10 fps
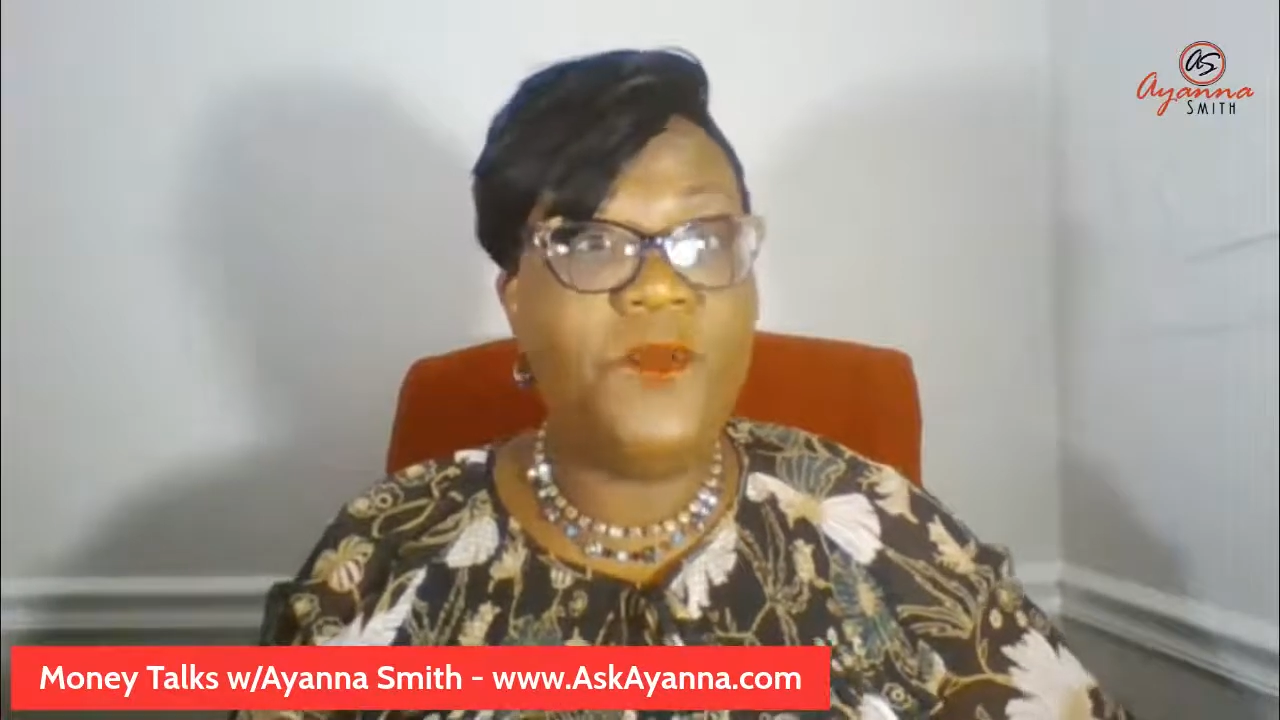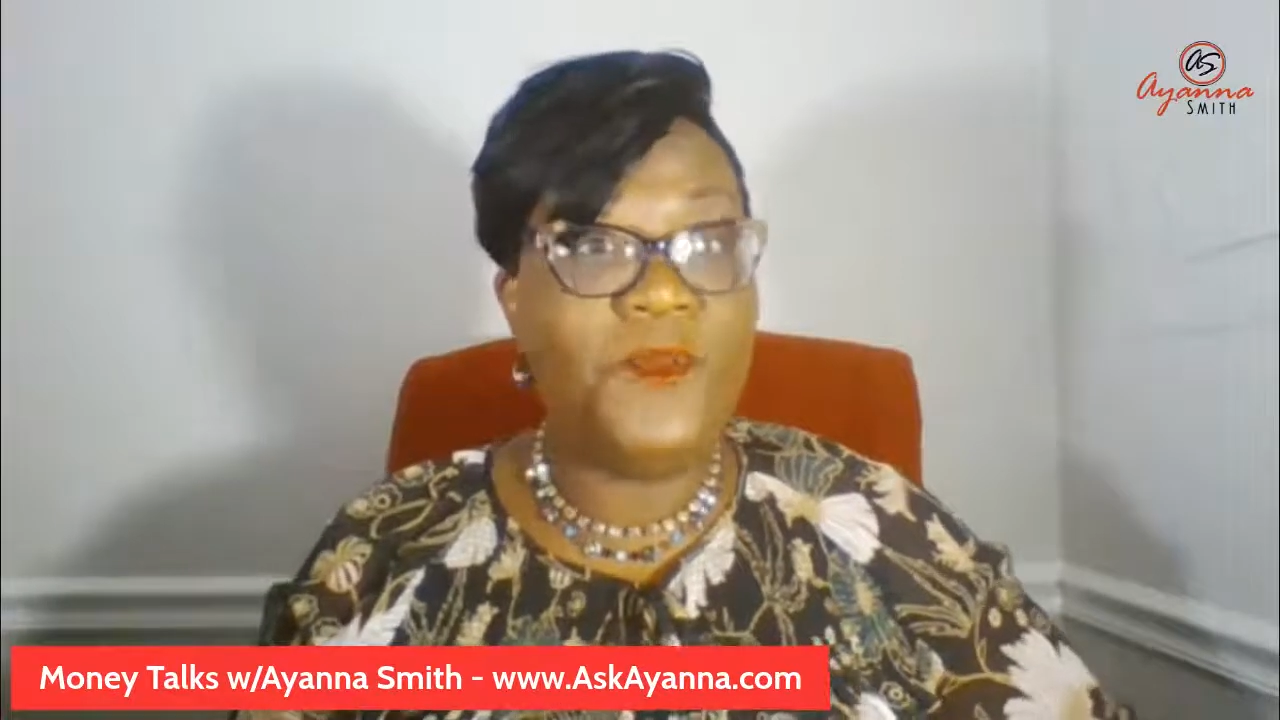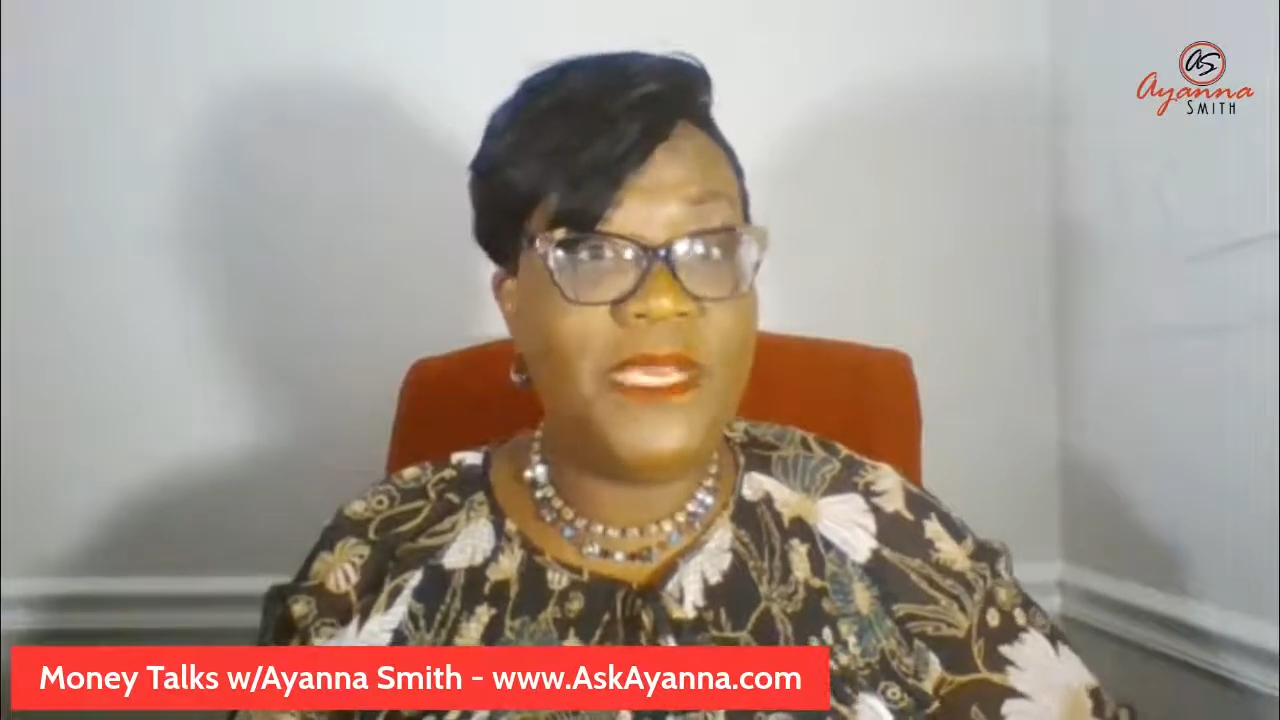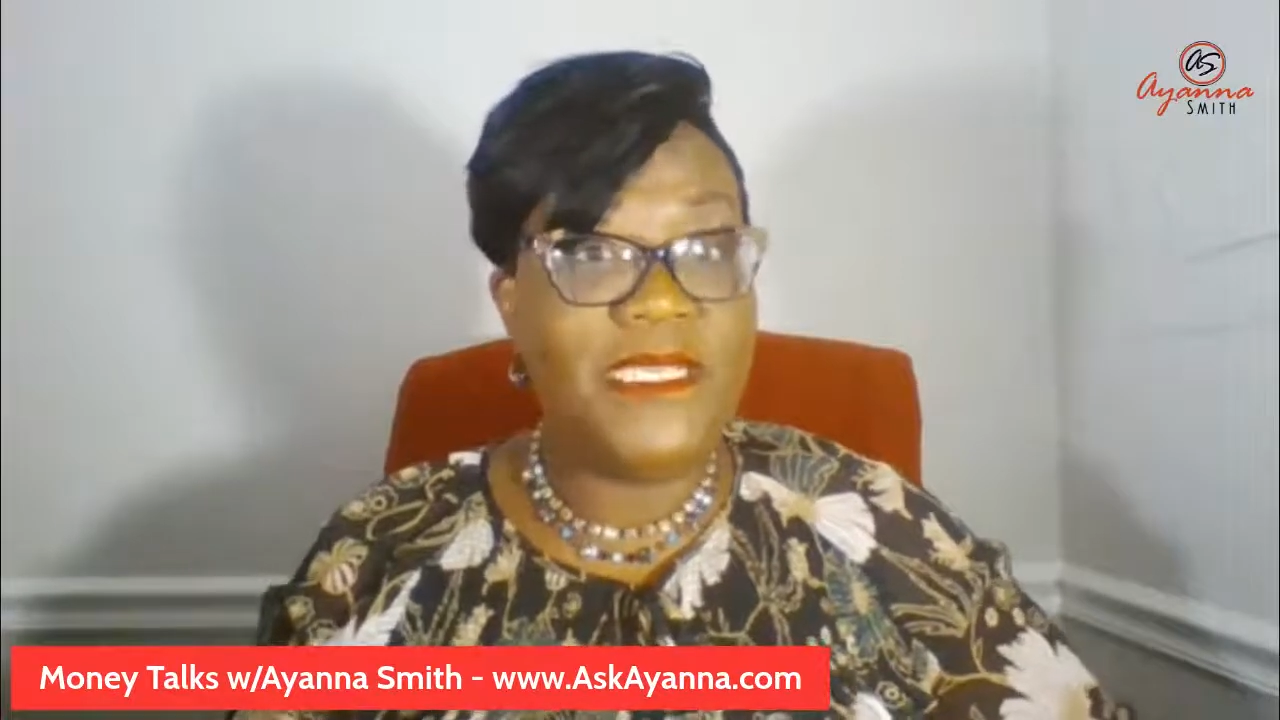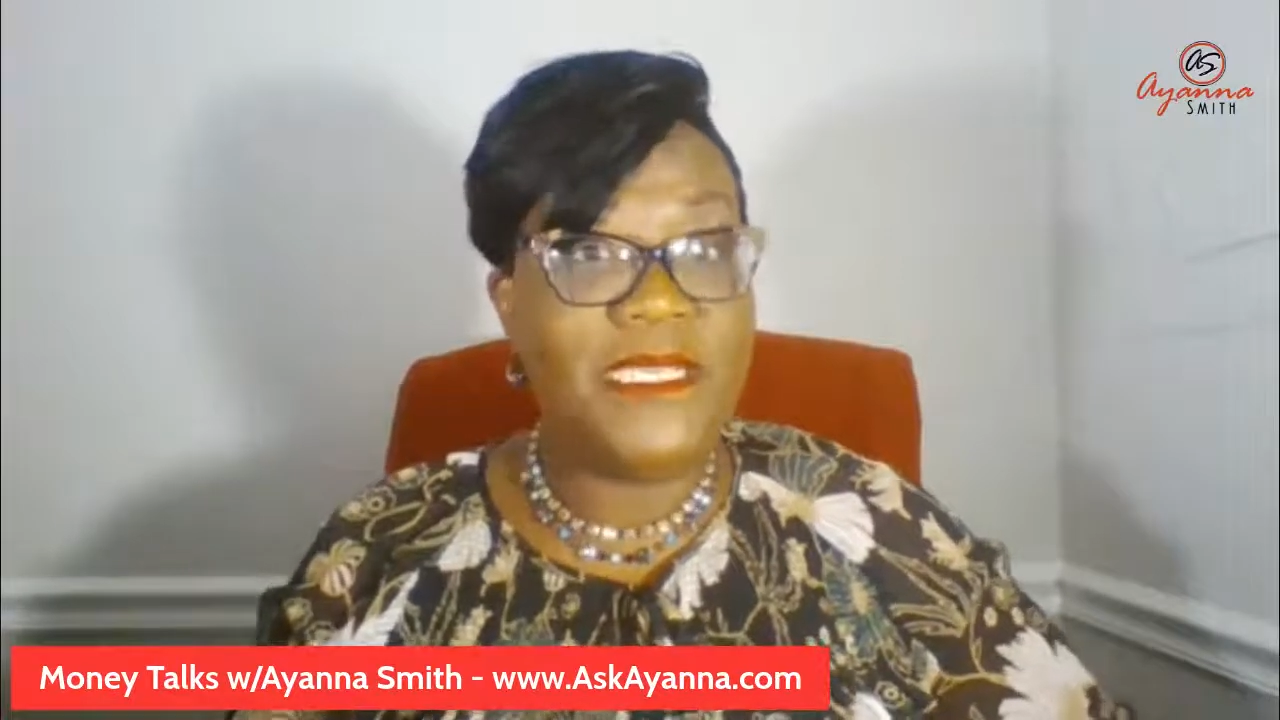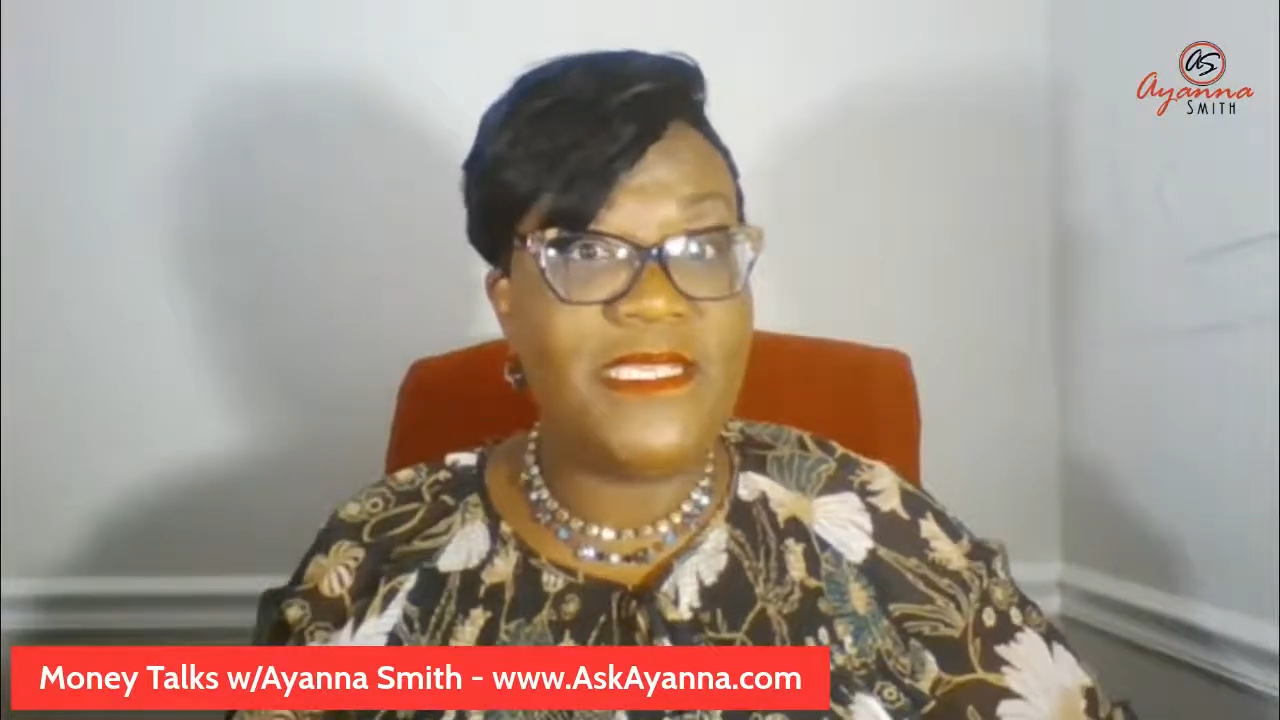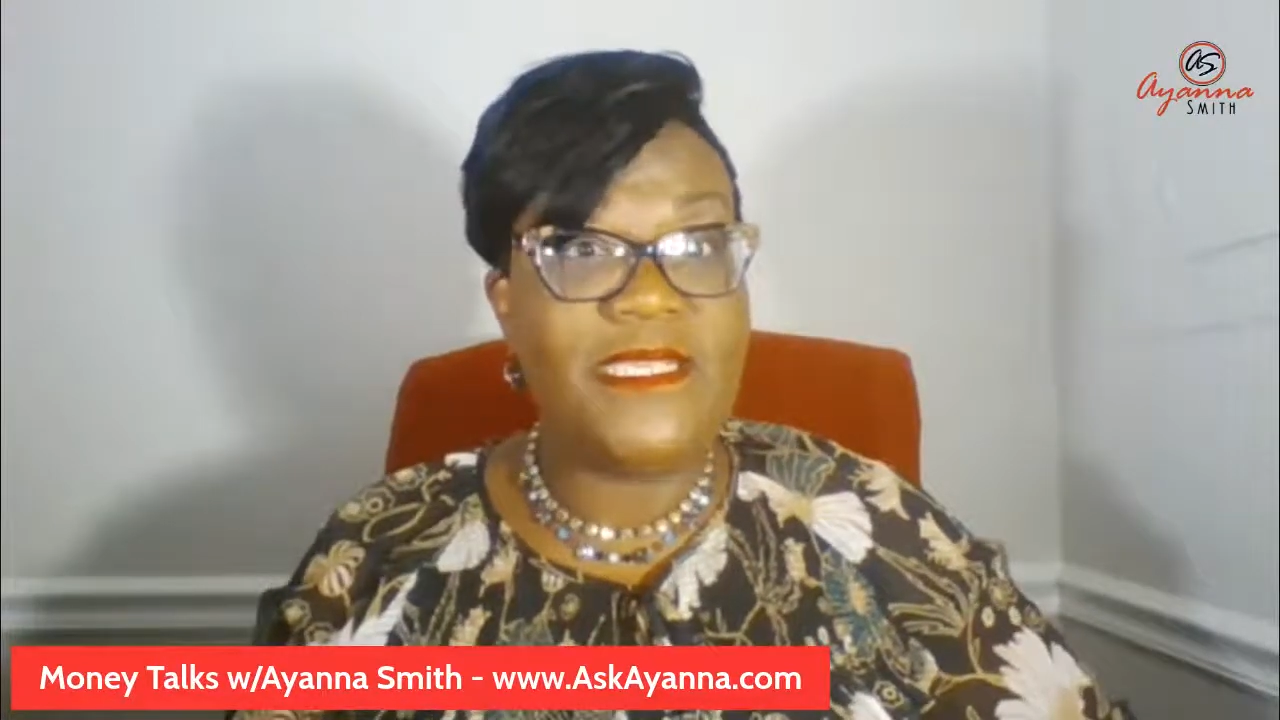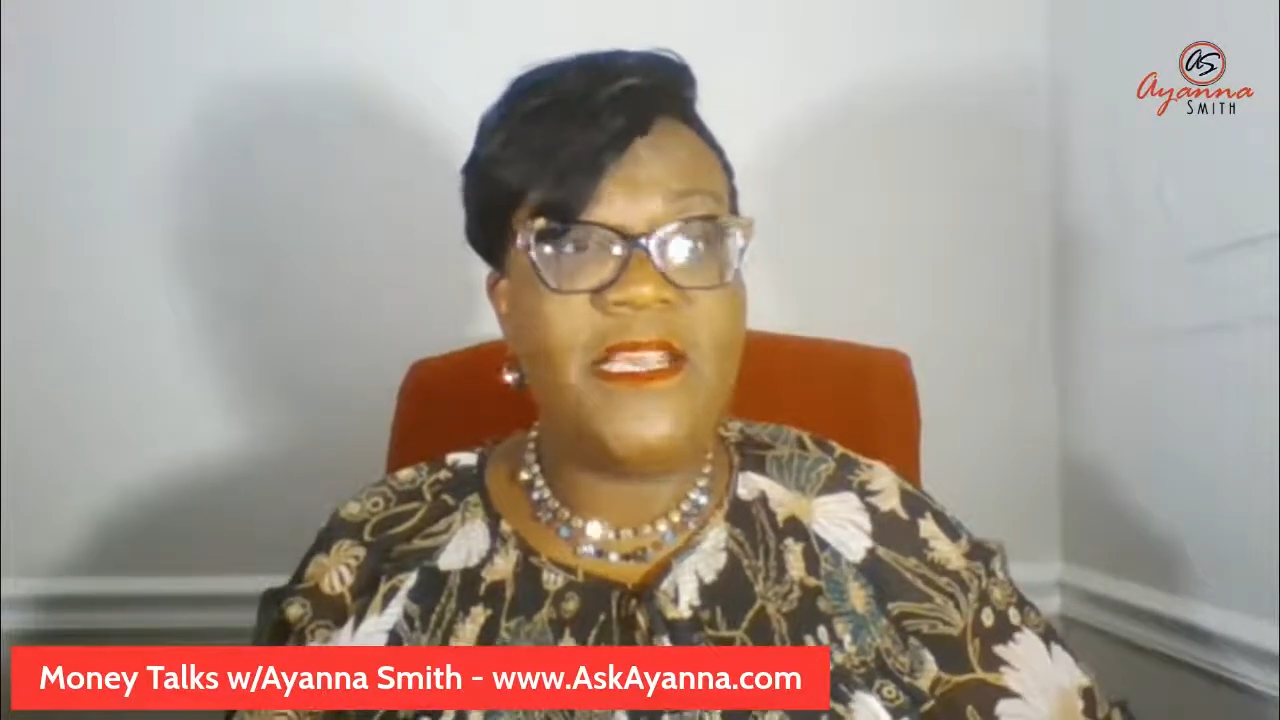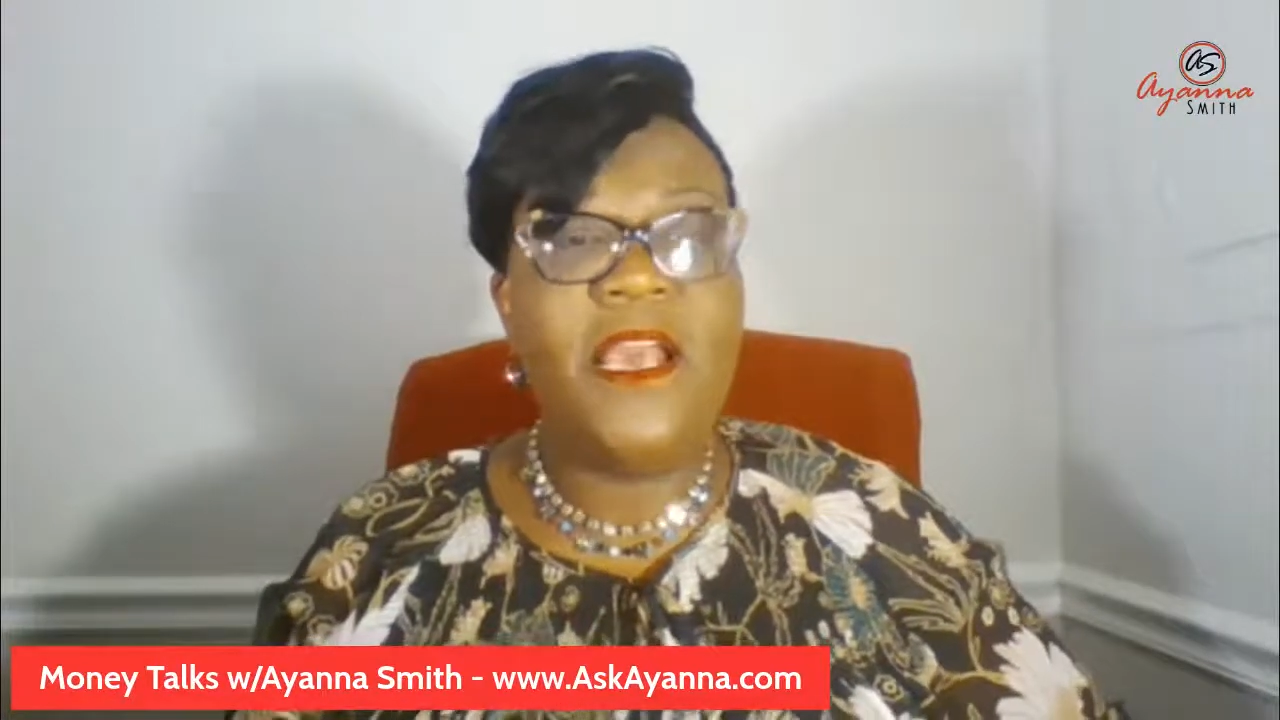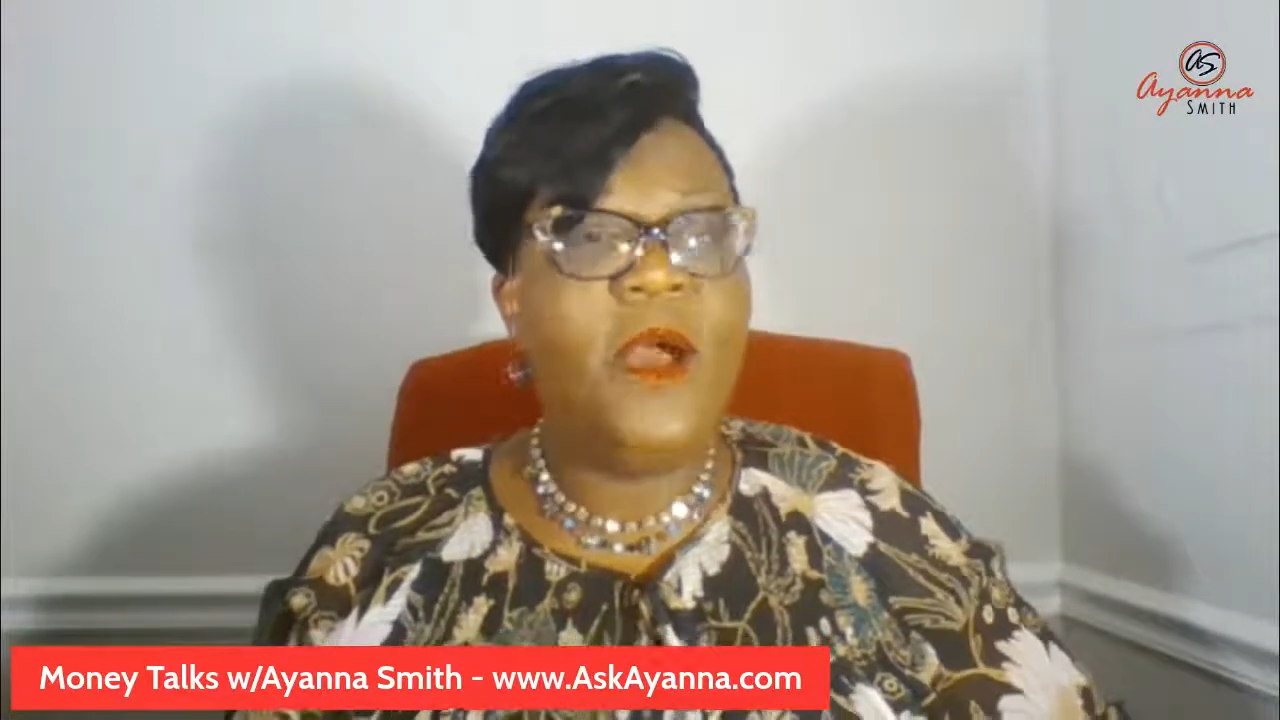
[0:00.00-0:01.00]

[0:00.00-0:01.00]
businesses,